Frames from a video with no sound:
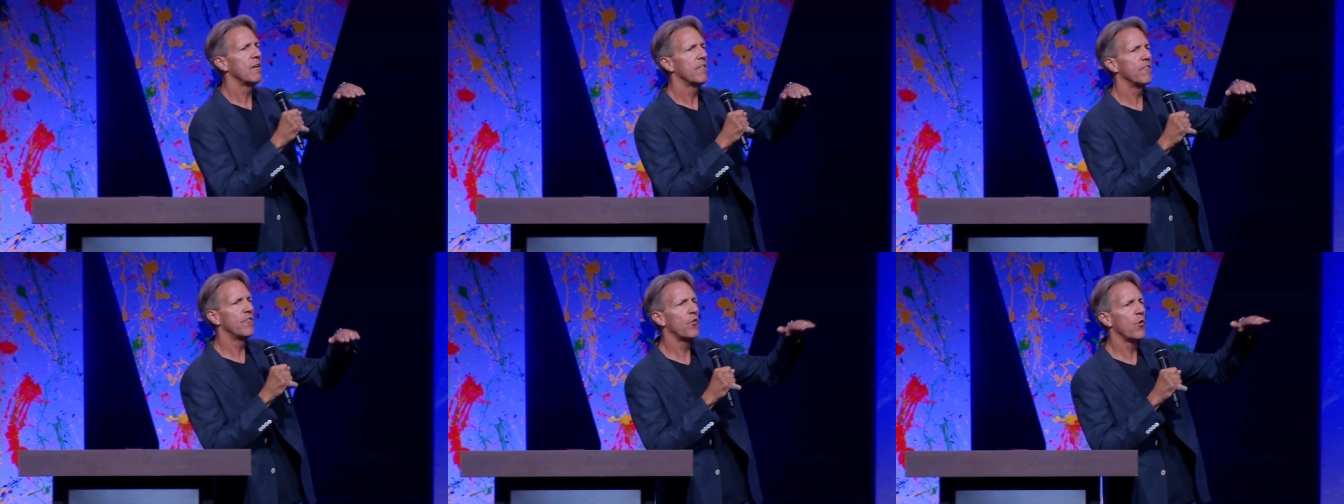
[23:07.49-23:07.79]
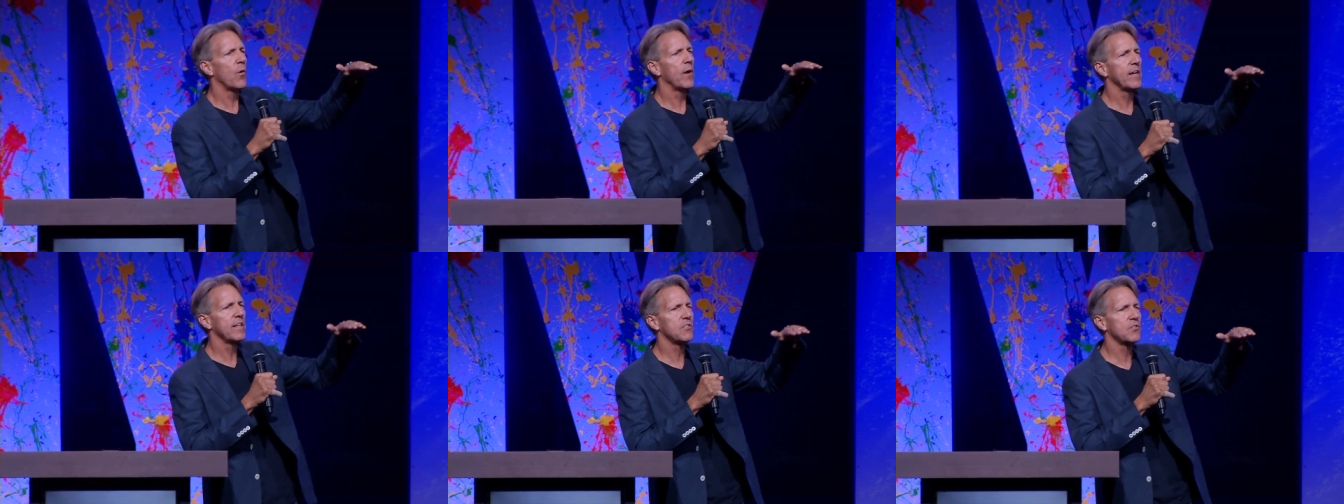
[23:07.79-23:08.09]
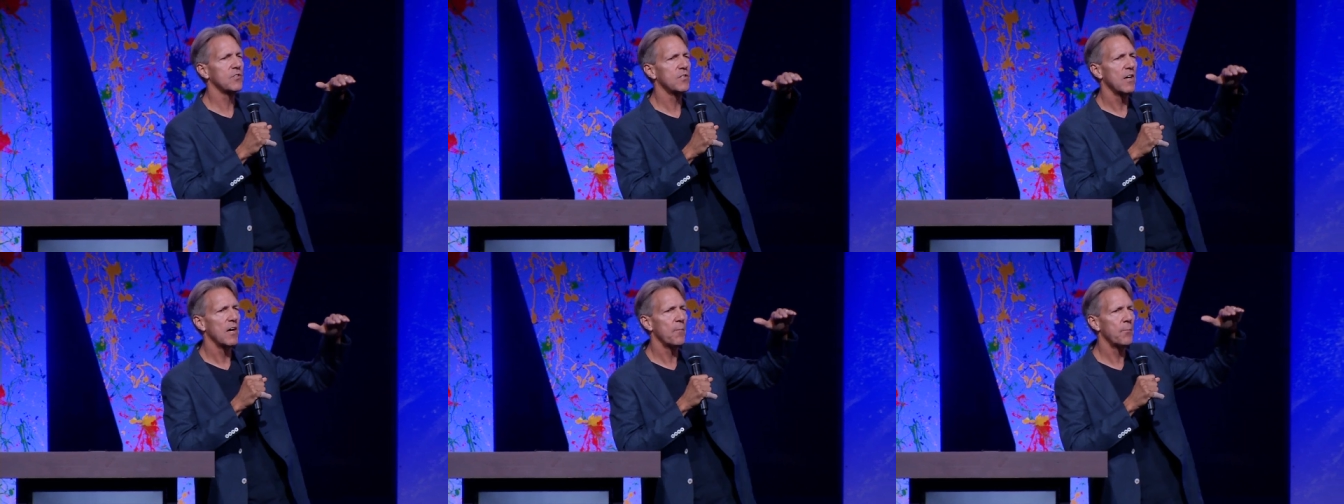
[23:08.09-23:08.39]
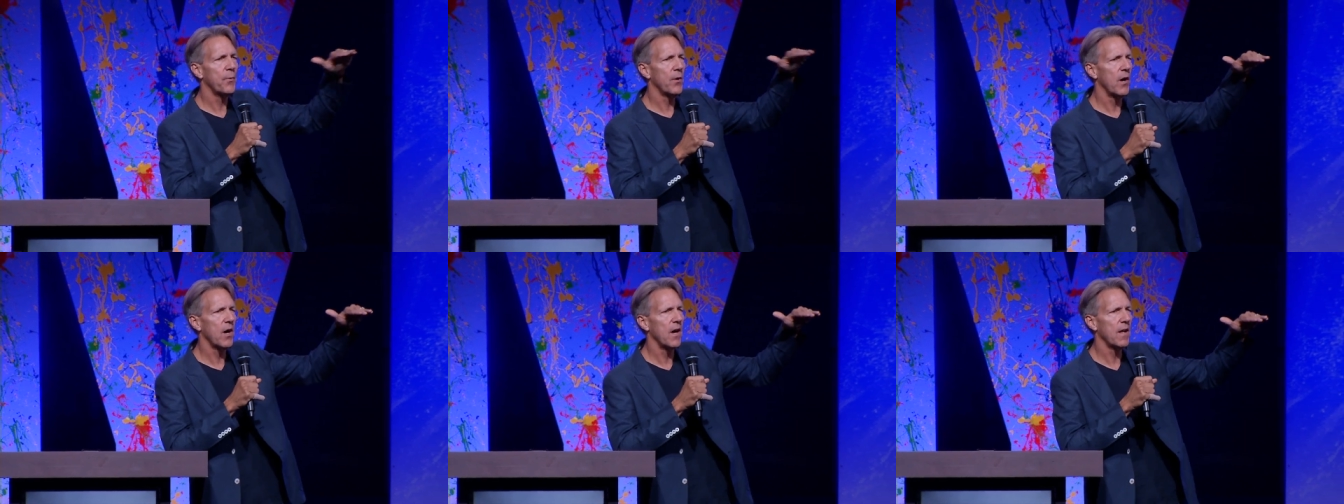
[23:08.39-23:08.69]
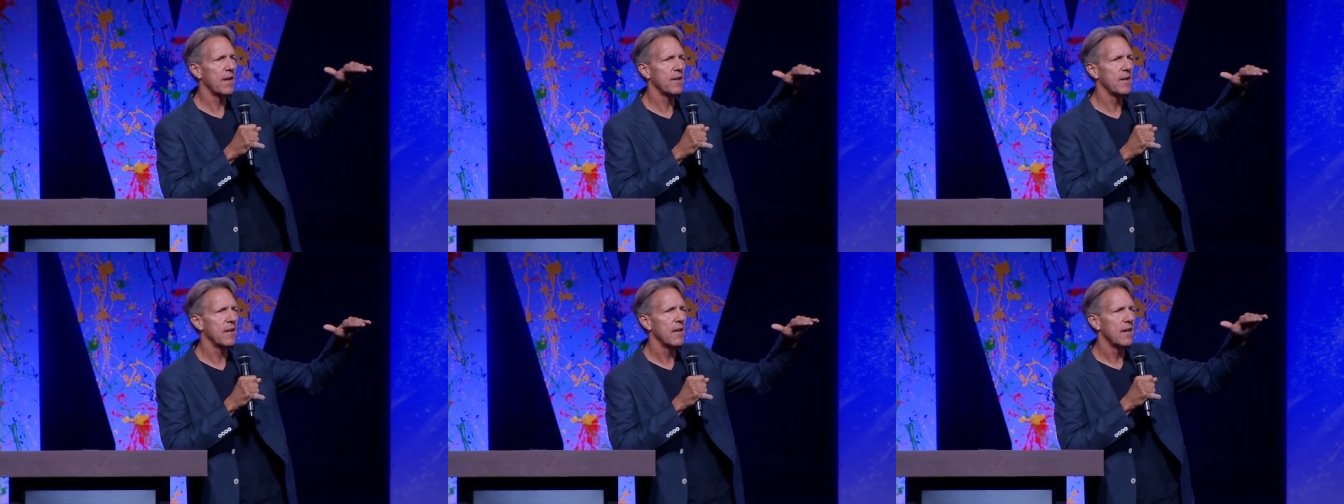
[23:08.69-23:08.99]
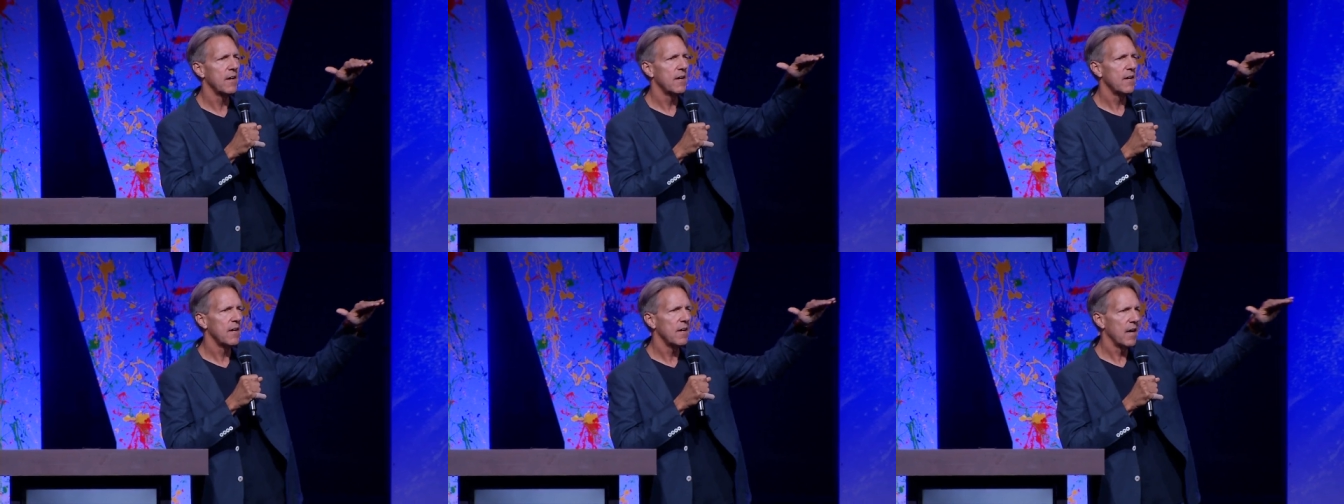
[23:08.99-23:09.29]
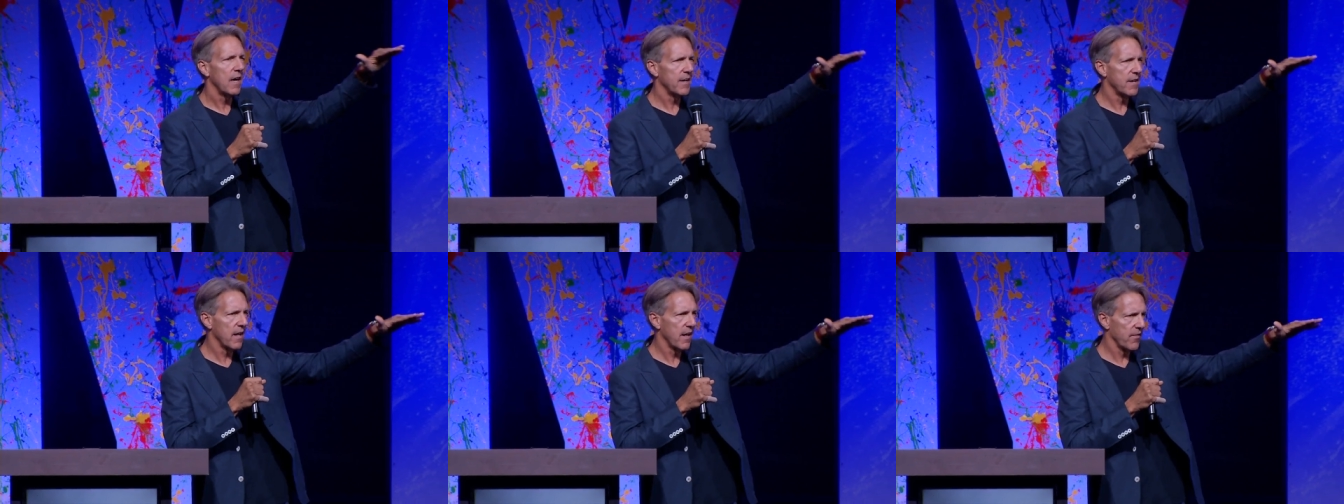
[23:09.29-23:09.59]
voice upon
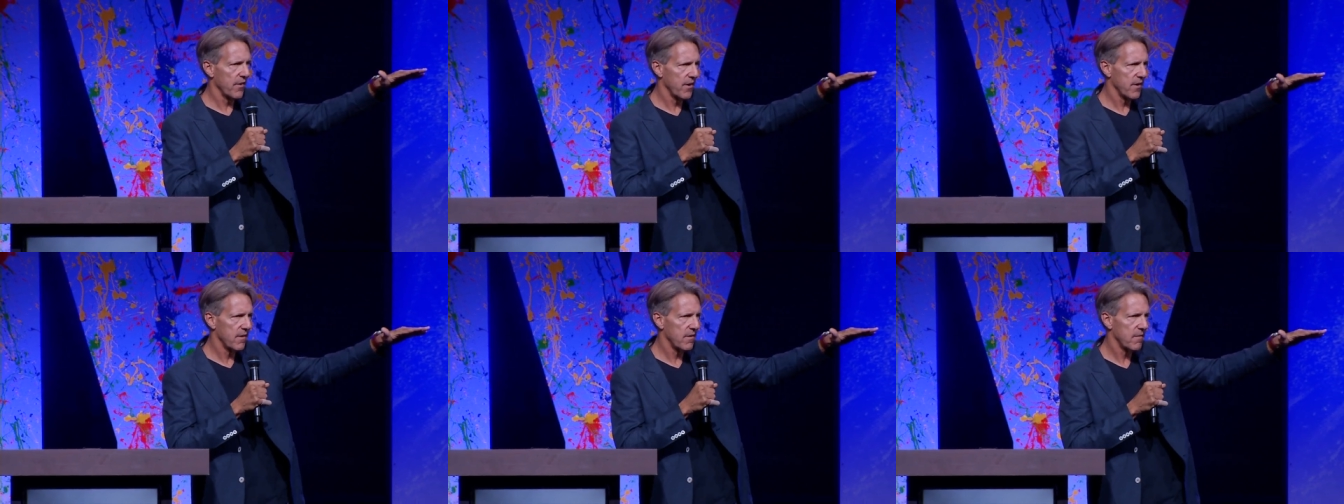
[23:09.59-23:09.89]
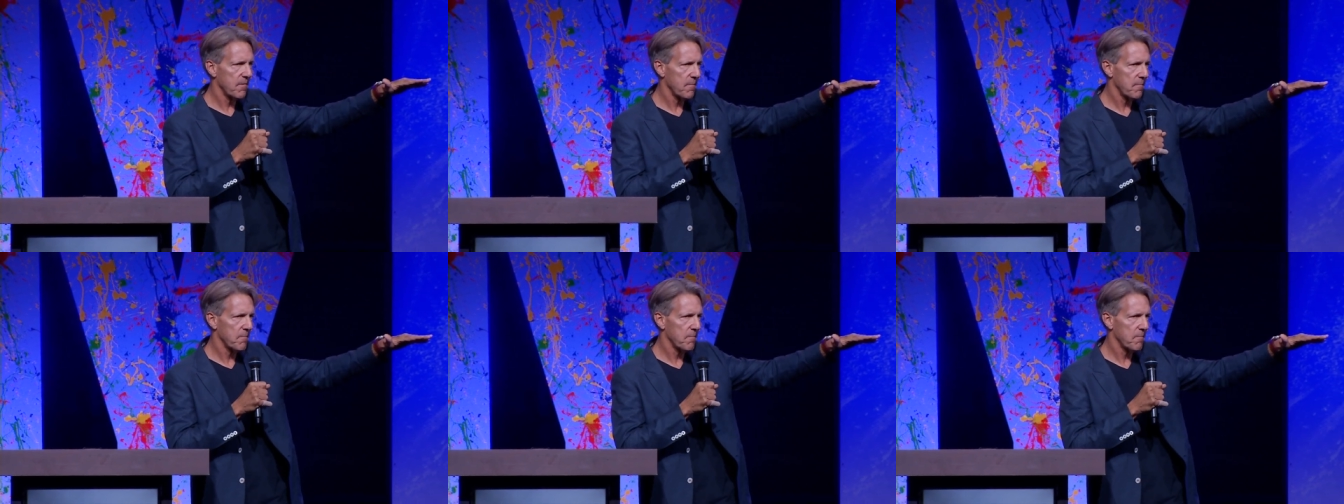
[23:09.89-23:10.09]
another.